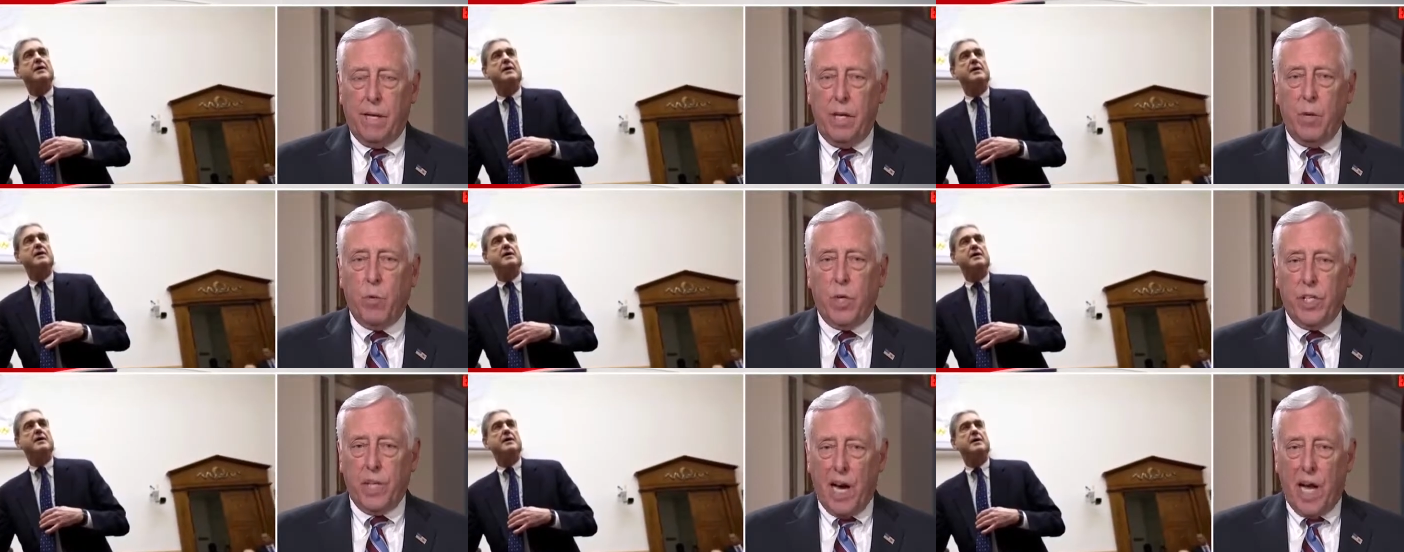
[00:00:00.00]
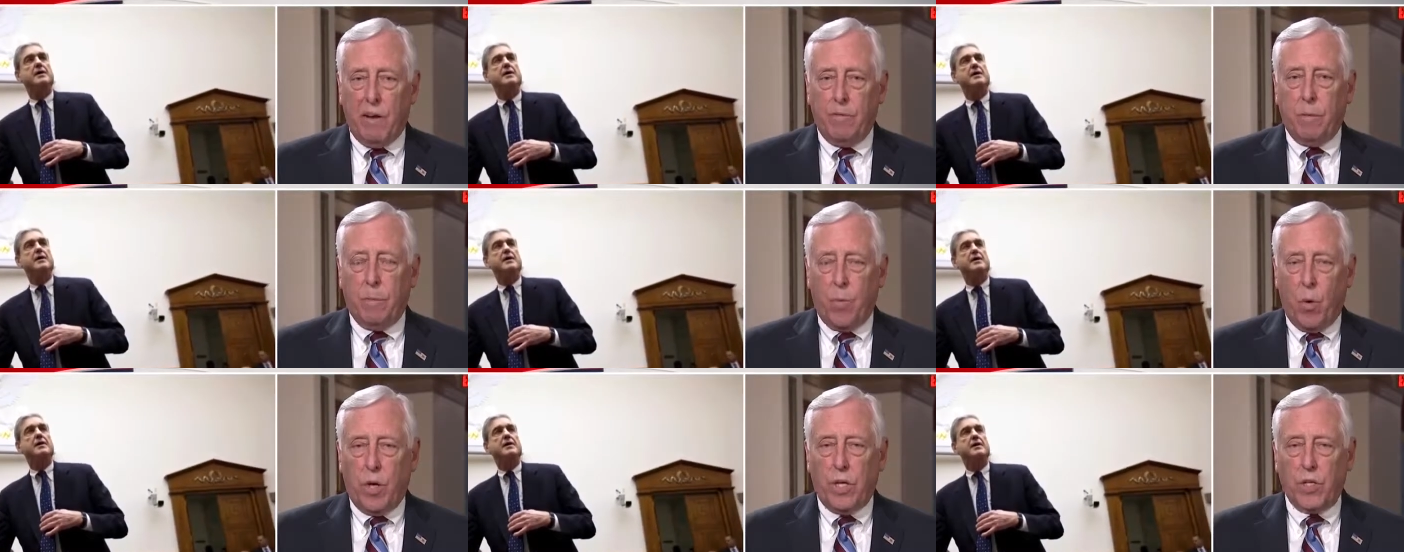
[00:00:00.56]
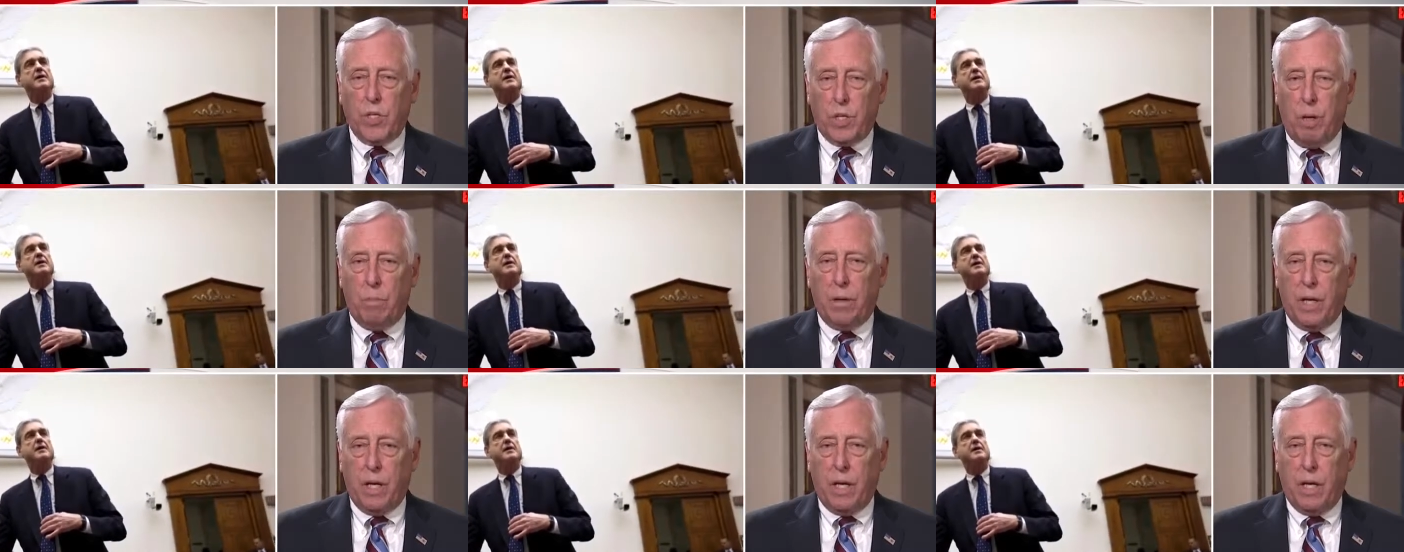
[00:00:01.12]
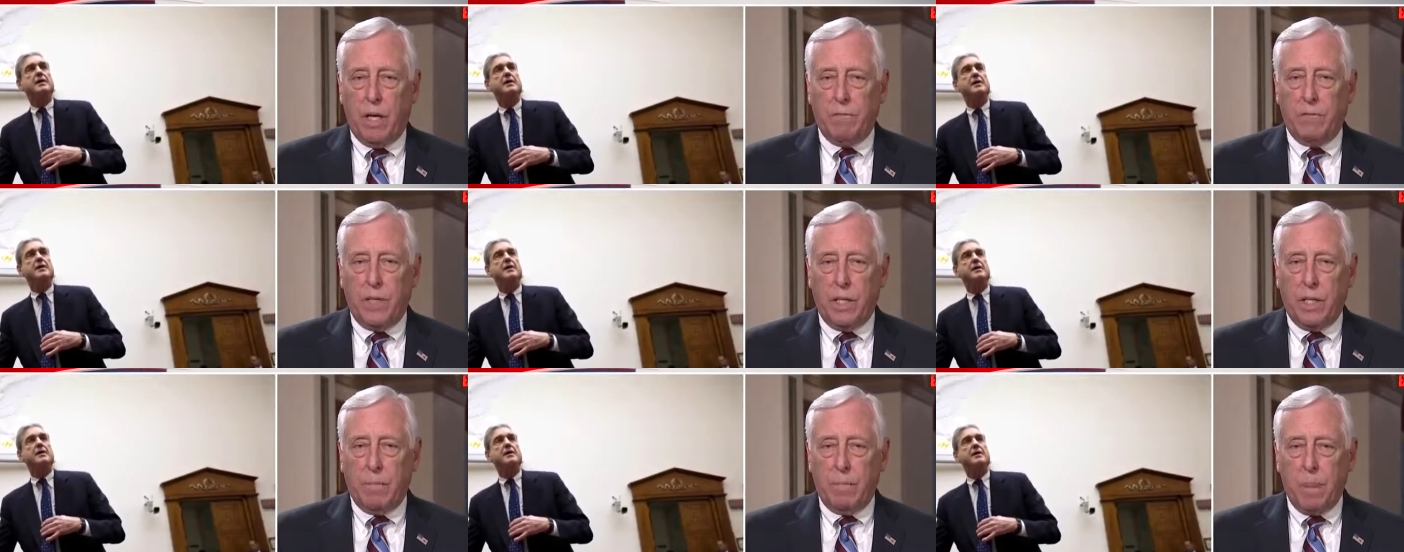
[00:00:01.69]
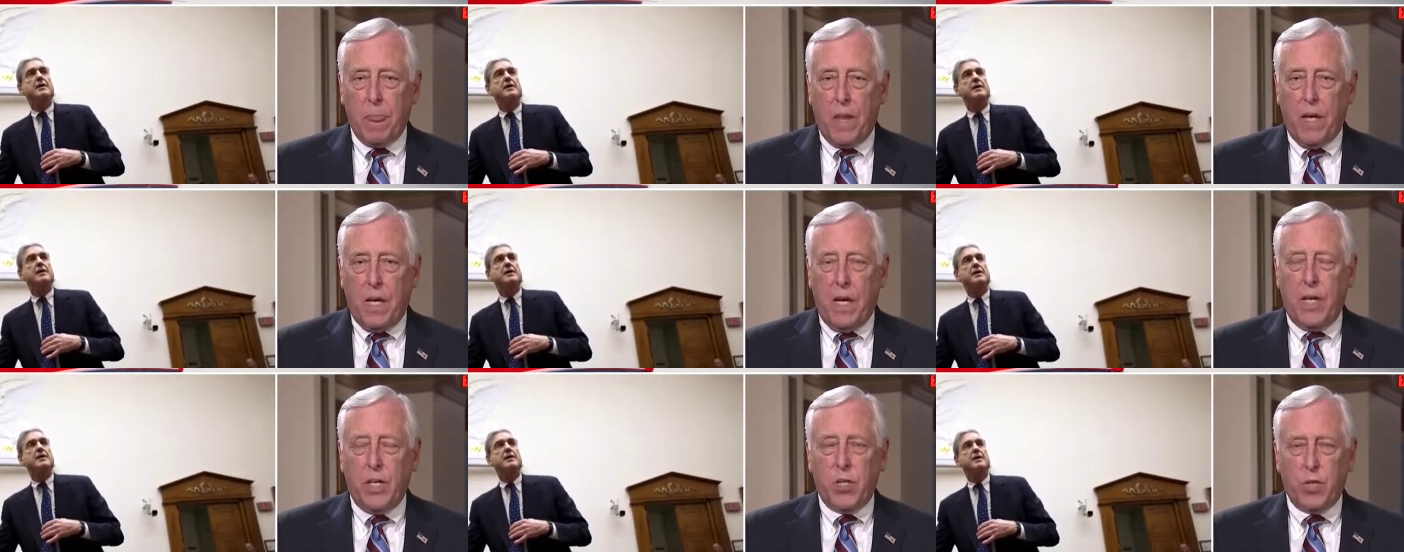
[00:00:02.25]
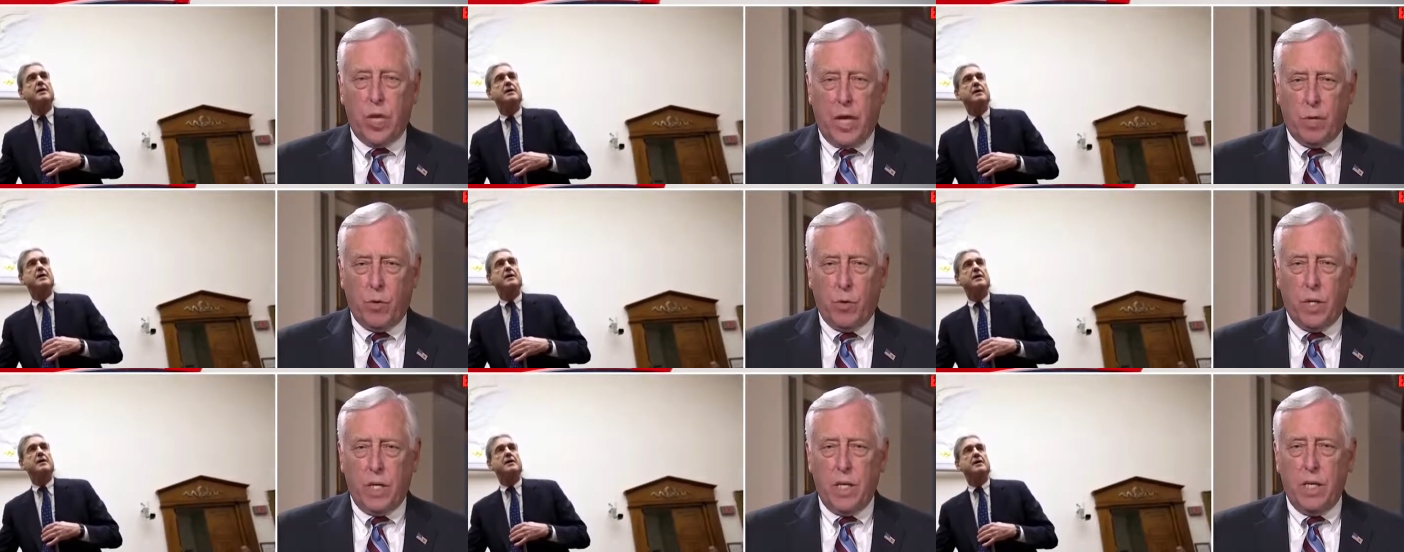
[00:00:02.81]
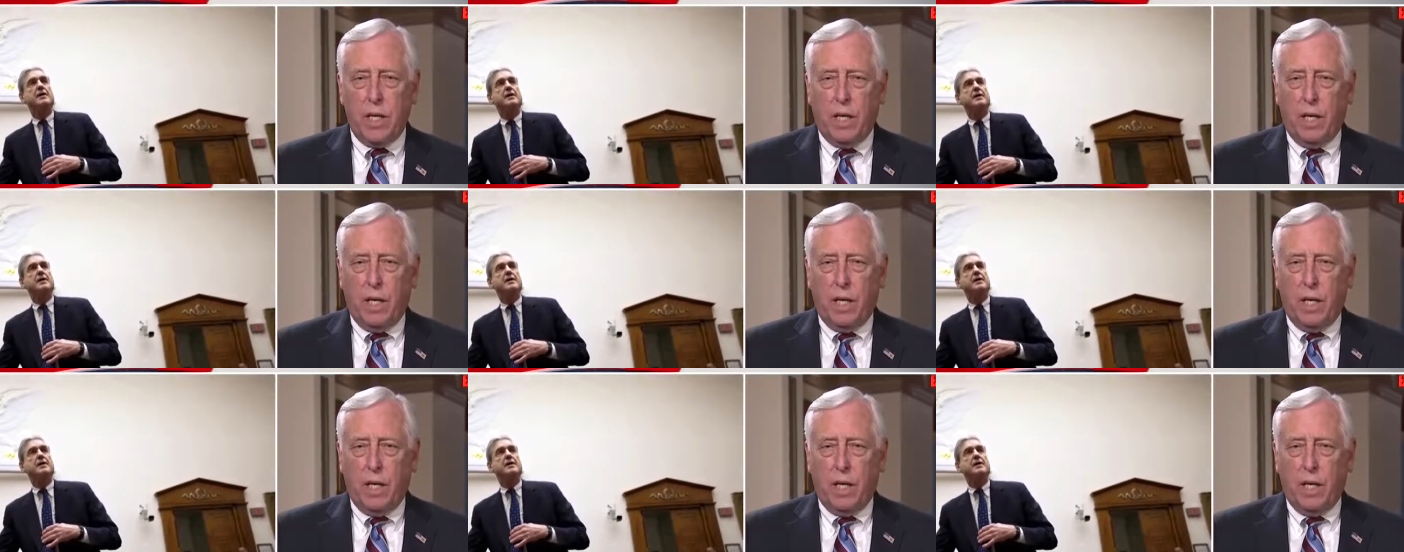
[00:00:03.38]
Speaker 1: he would not have appointed somebody of the integrity